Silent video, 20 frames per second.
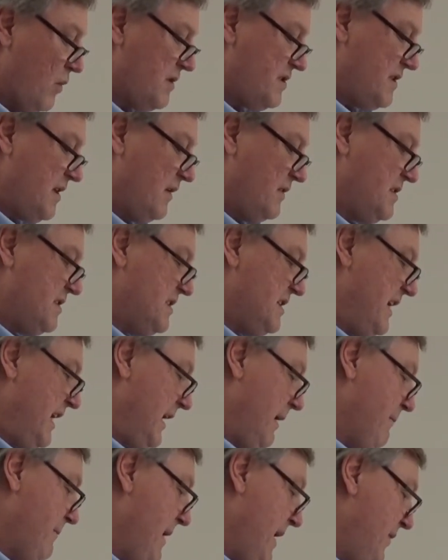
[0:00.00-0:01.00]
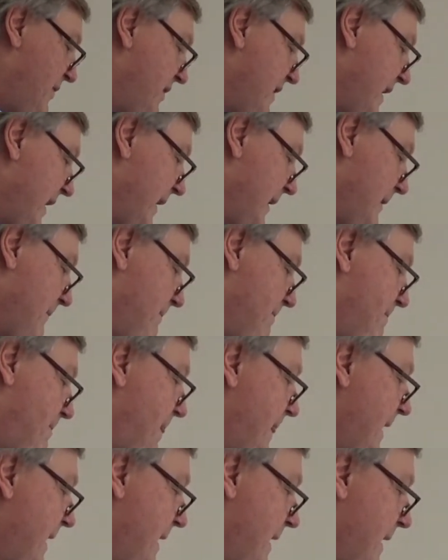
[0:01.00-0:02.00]
still seeing methane,
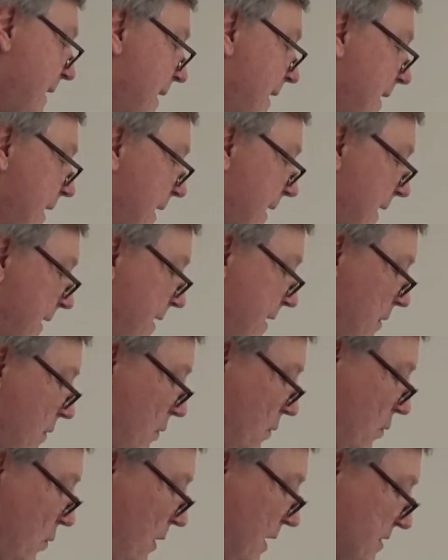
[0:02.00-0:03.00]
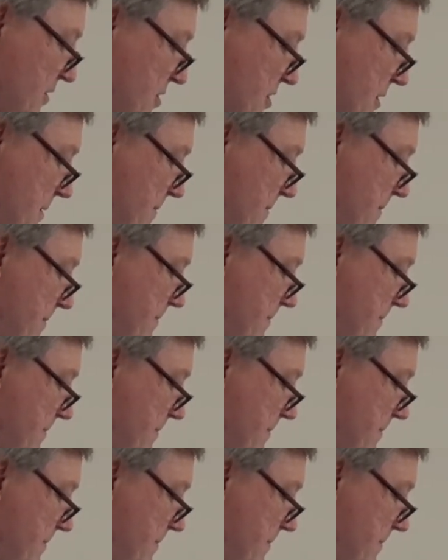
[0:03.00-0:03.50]
which